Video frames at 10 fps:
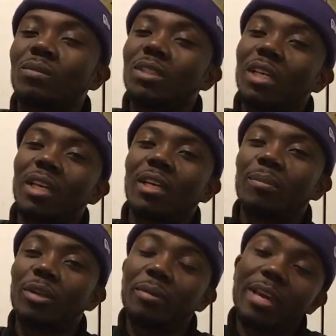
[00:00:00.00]
Yeah,
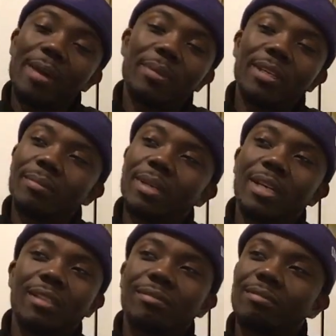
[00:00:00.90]
but Eminem,
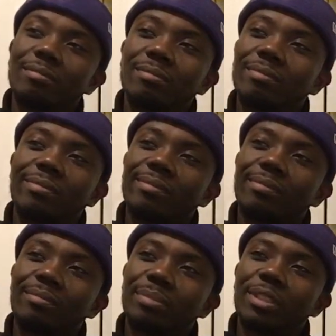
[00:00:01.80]
man,
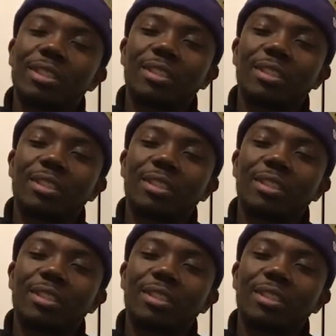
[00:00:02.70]
psh.